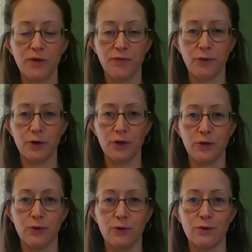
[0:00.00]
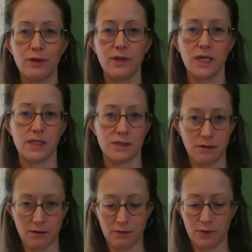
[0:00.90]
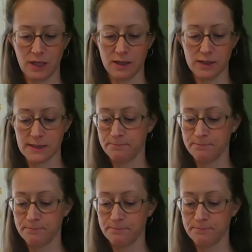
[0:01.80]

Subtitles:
before you get started with this.